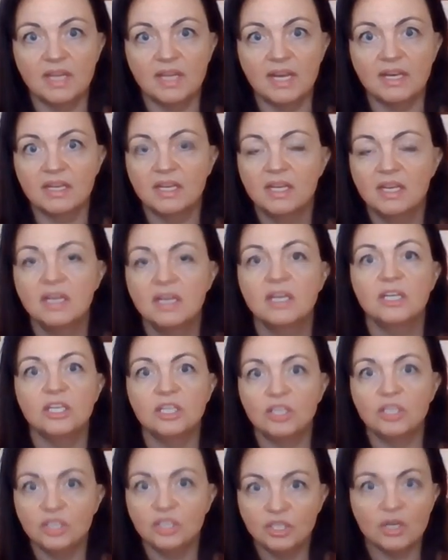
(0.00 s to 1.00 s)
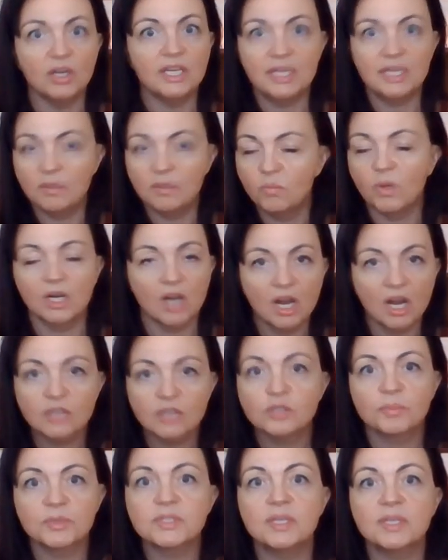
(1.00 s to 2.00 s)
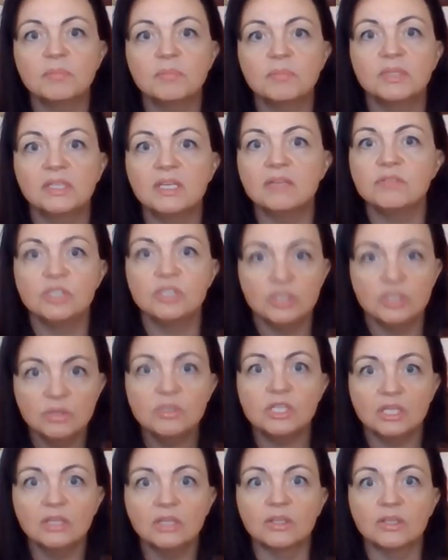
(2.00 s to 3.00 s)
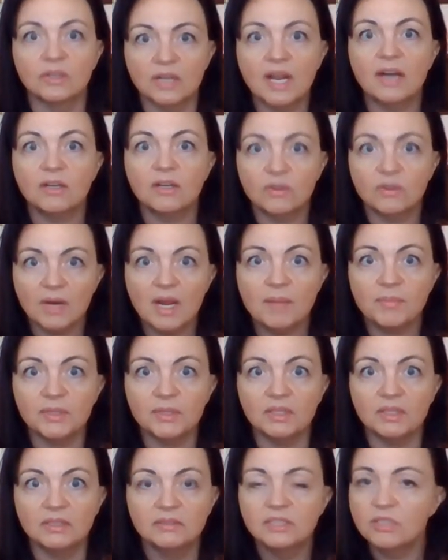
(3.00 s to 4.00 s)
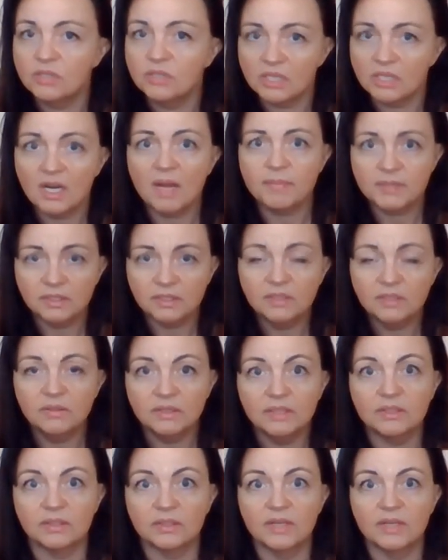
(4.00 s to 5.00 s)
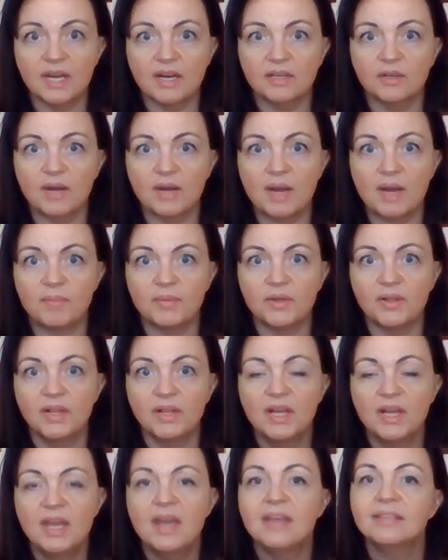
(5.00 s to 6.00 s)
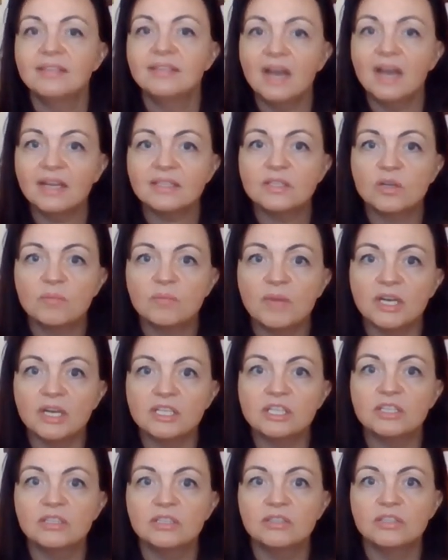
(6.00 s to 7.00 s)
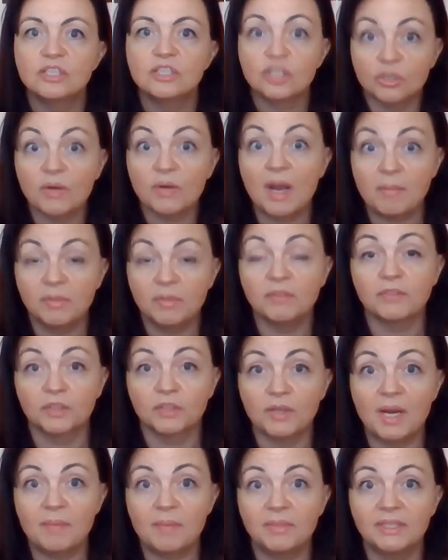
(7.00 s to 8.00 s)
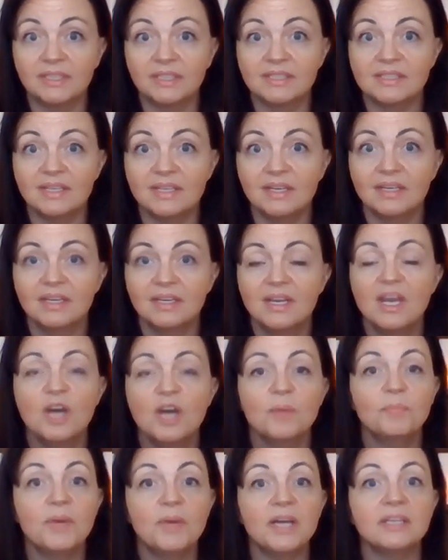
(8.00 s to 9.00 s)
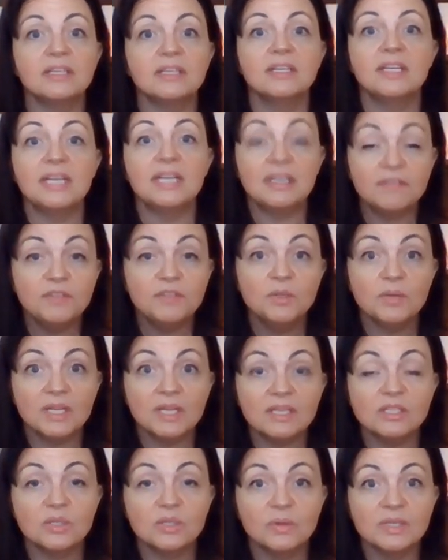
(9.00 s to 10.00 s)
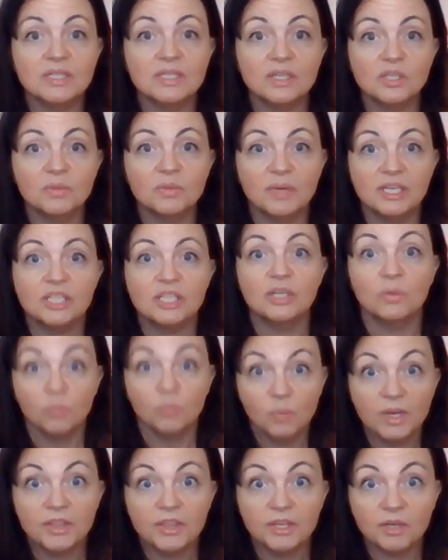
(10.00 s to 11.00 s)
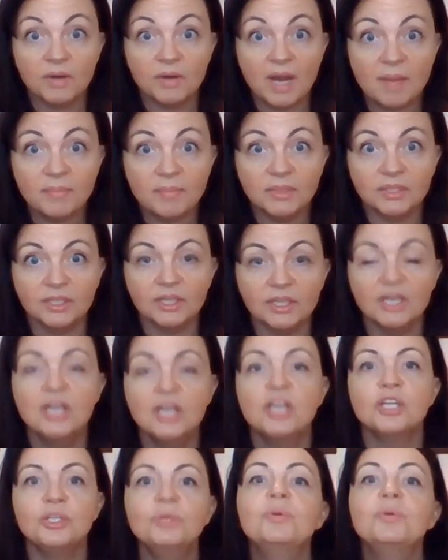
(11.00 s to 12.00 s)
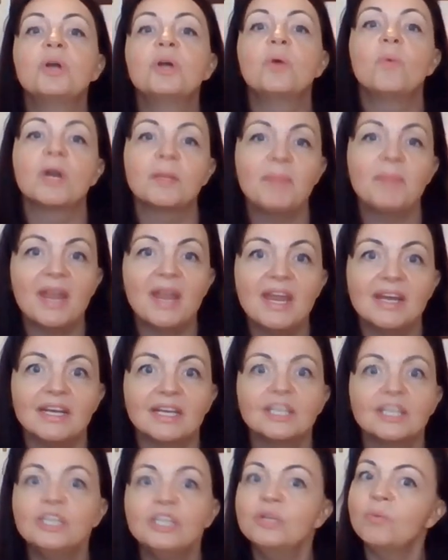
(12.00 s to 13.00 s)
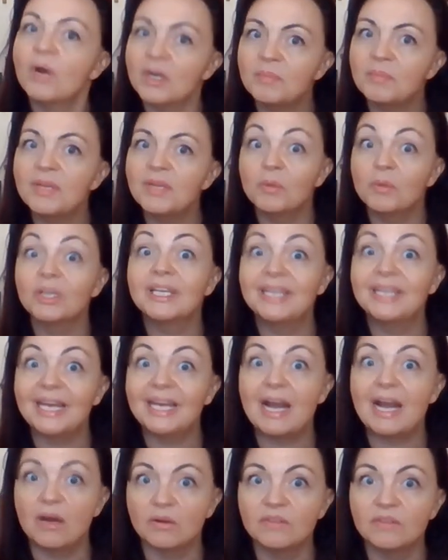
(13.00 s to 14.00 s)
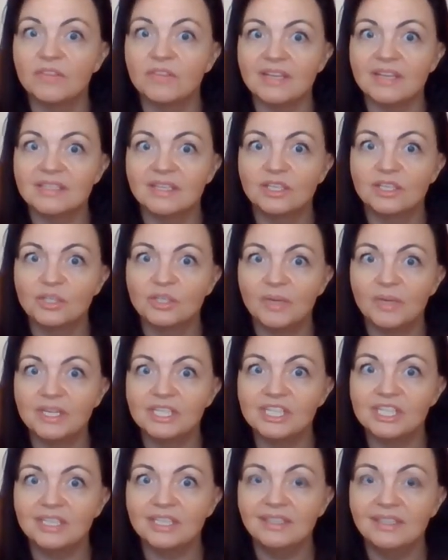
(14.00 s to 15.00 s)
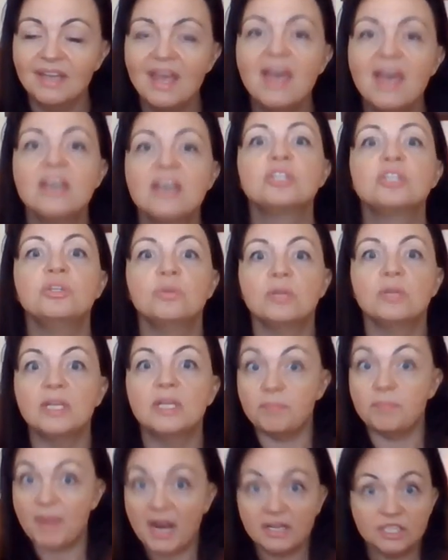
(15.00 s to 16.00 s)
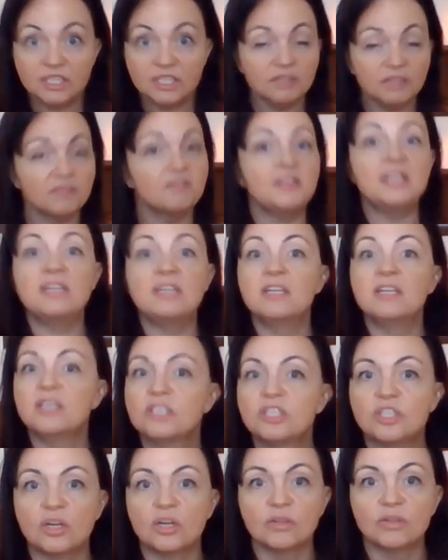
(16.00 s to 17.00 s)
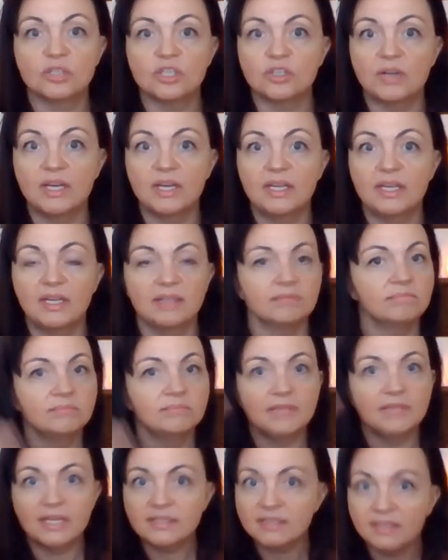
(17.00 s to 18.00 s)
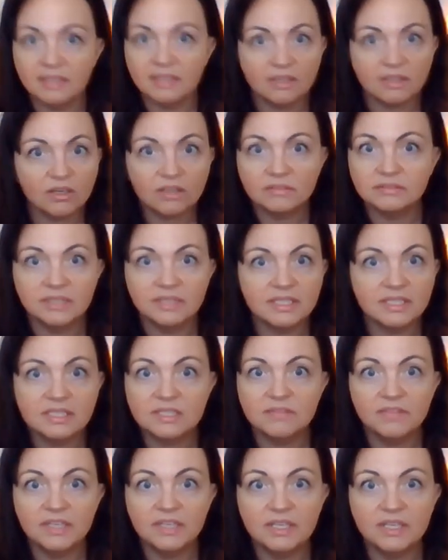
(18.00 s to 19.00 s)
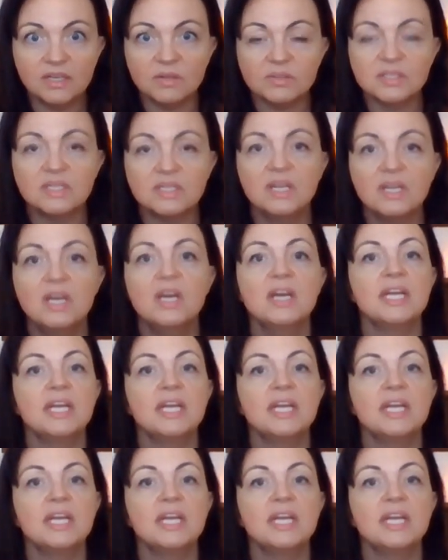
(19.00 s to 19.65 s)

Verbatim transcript: like, he 100% believes you should learn how to grapple. You should absolutely learn how to grapple. Not so much to grapple for grappling's sake, but if you get into a situation with a grappler, you don't want to panic. You want to be able to get out of that situation so you can get back to your feet, start striking. That's in our list of videos.